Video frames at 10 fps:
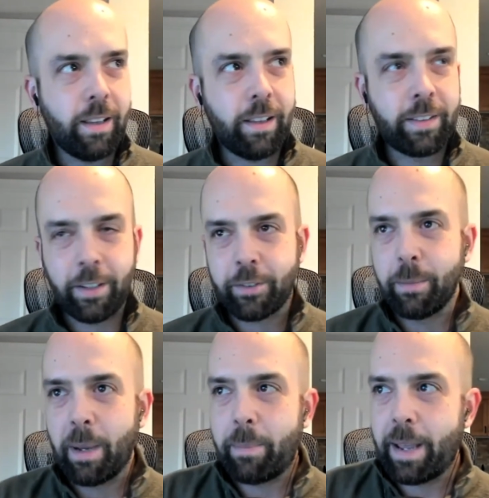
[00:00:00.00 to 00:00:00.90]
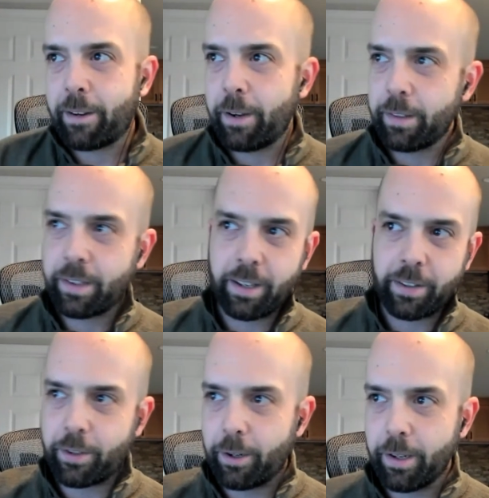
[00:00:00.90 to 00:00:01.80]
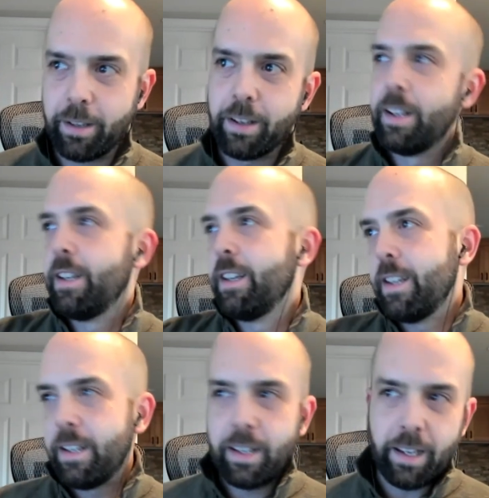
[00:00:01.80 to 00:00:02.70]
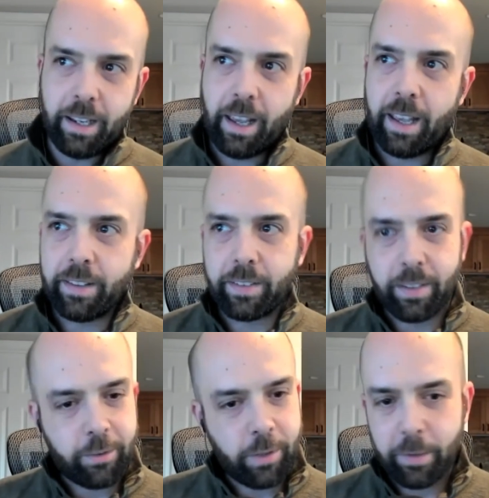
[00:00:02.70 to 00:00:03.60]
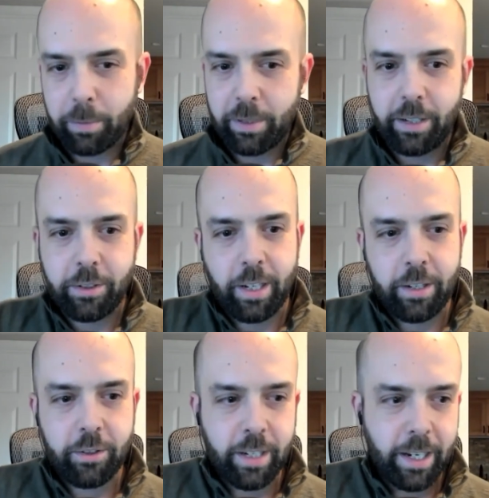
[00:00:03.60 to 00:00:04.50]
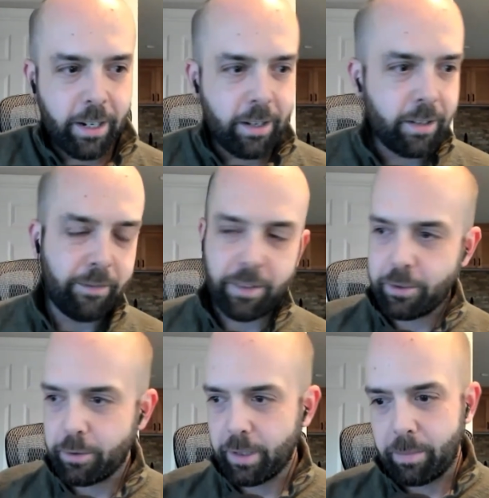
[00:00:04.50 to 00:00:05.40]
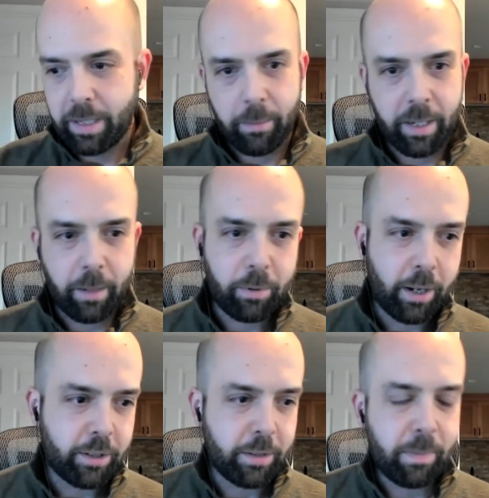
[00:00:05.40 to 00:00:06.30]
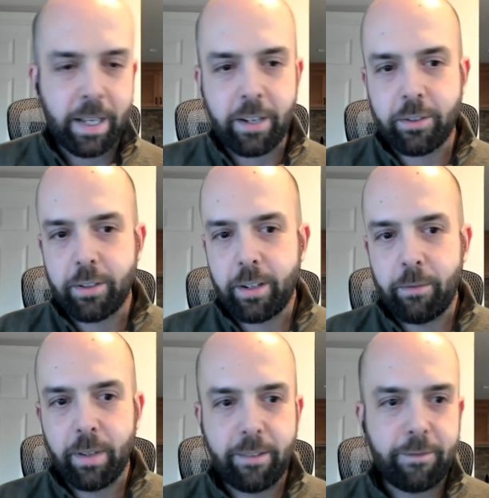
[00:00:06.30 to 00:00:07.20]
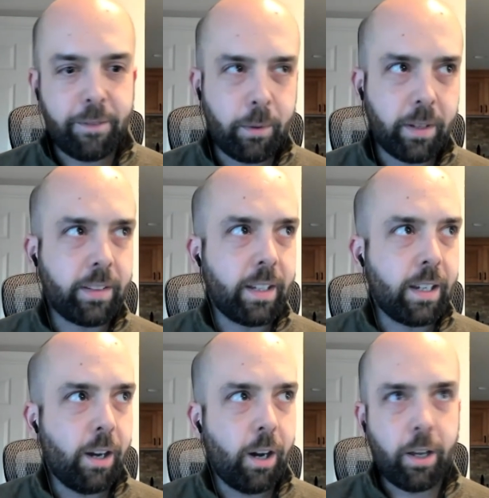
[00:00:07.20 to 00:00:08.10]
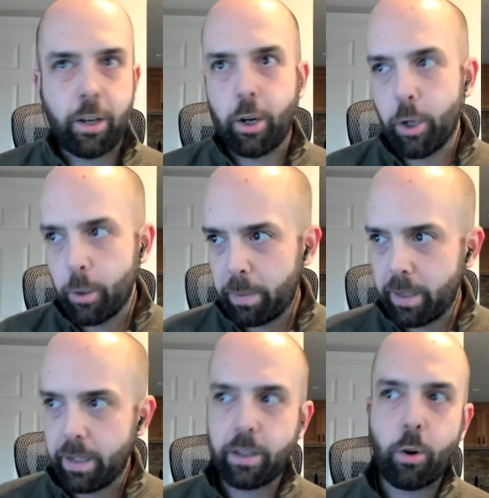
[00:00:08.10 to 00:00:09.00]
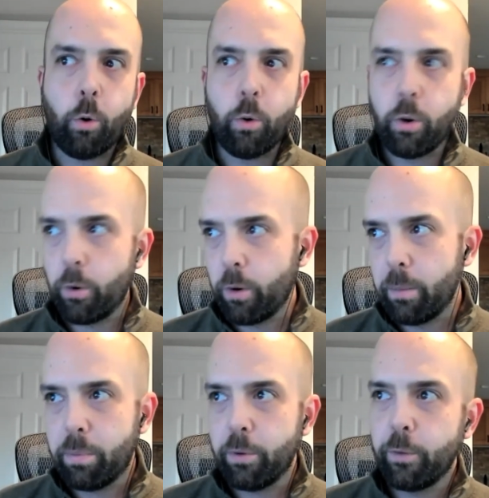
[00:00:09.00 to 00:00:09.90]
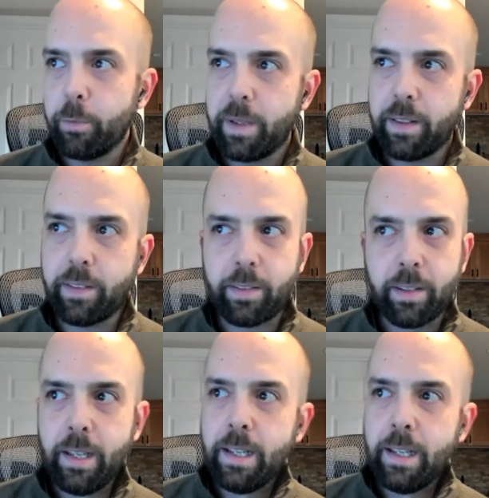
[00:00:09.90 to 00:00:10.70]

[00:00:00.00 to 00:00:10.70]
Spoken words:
Essentially, my background kind of started as a transportation engineer, eventually becoming a project manager and really focusing on urban corridor improvements